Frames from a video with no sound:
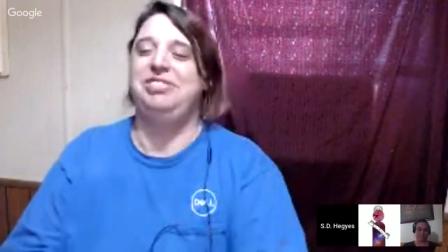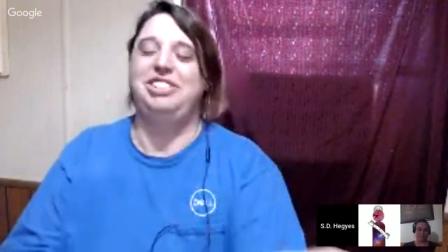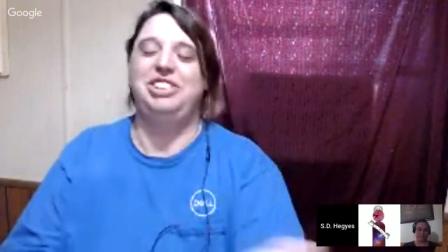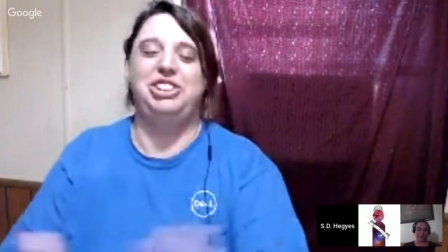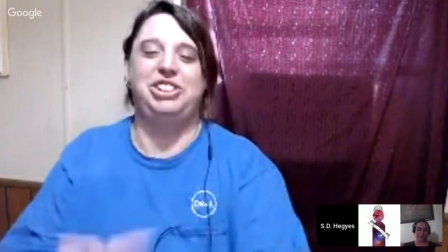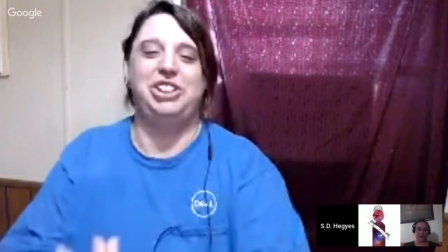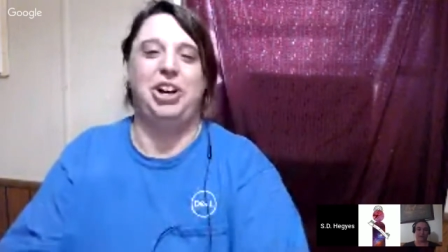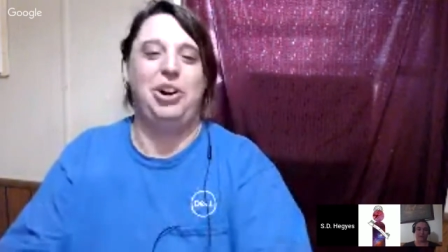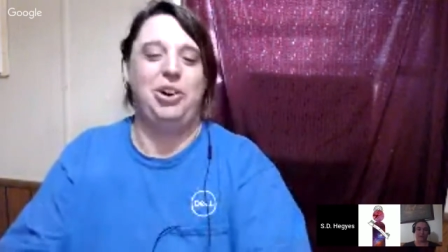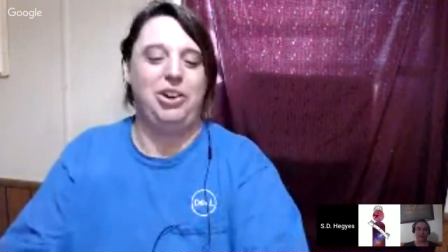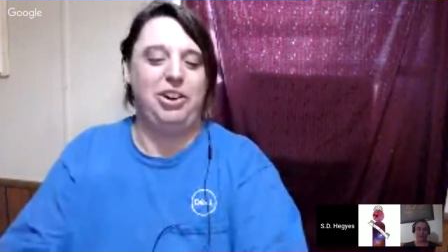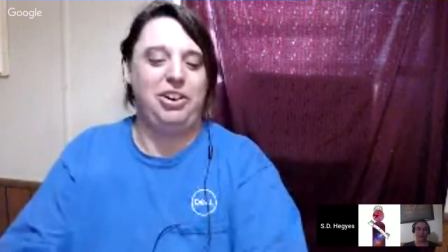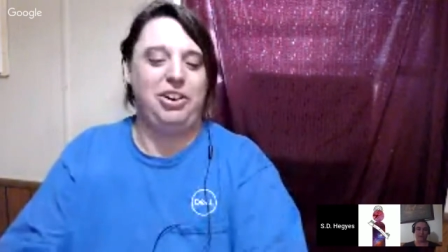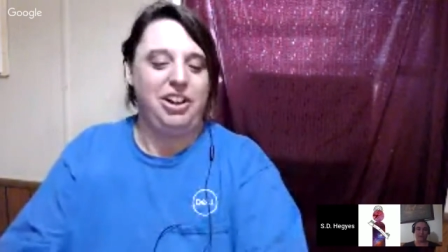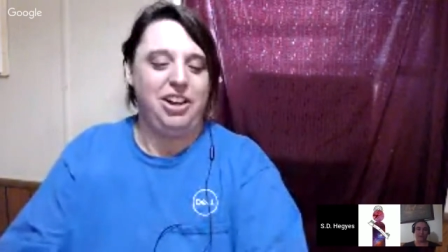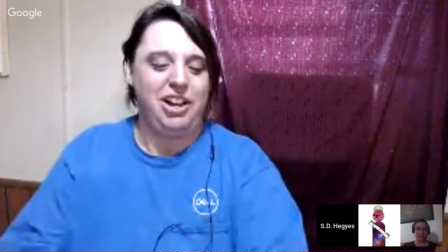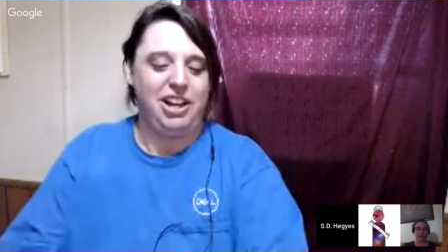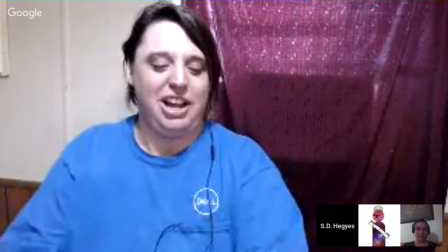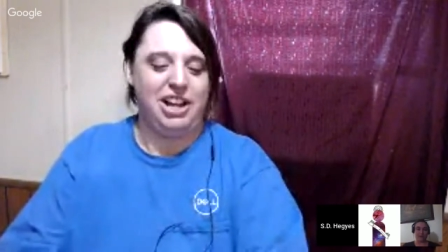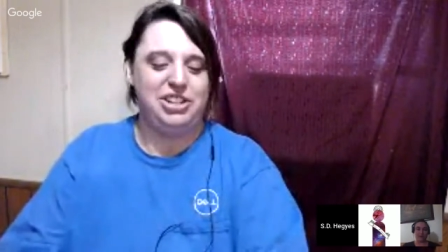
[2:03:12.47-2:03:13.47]
So
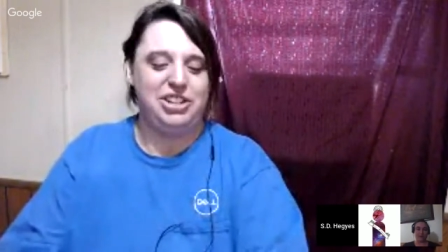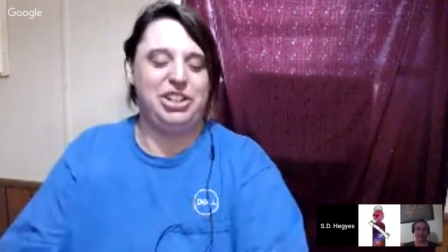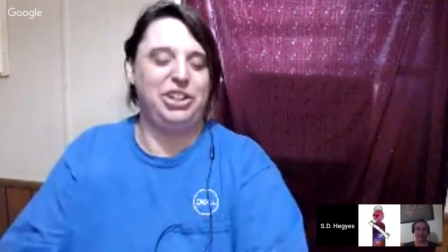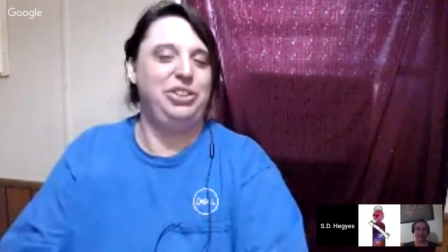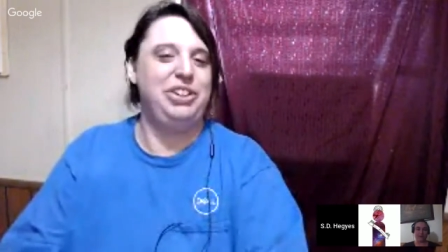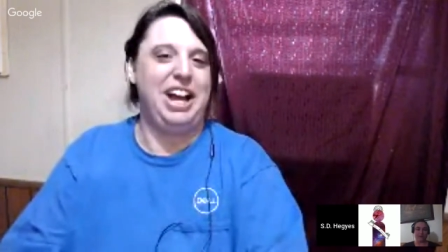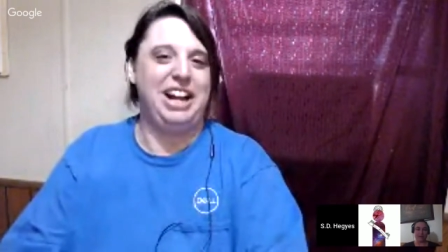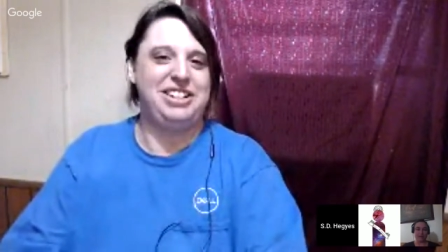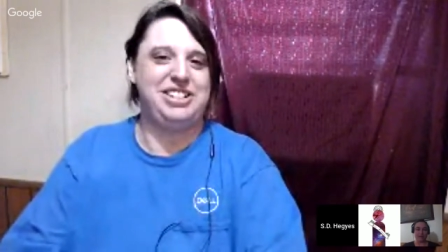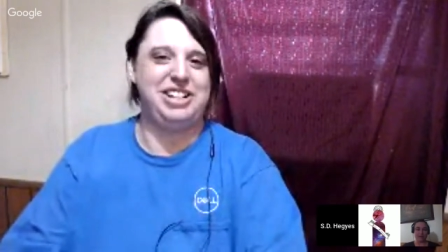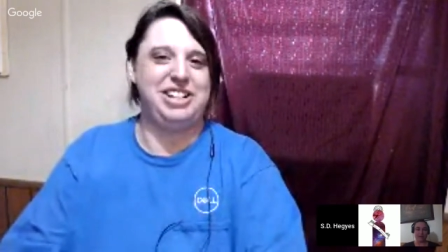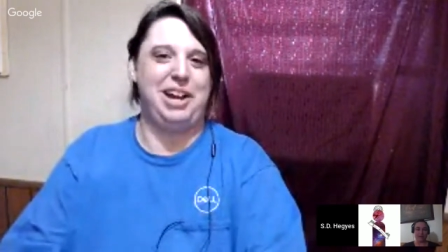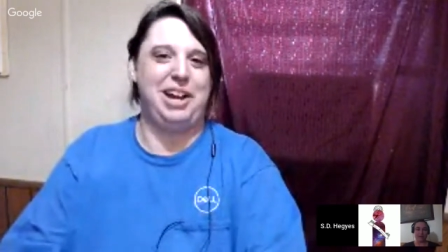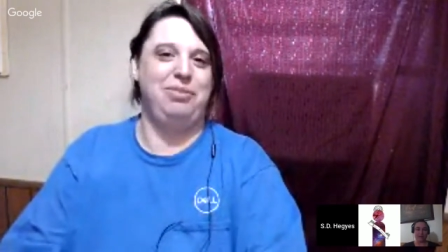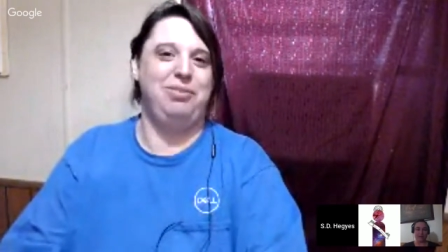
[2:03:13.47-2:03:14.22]
until next time,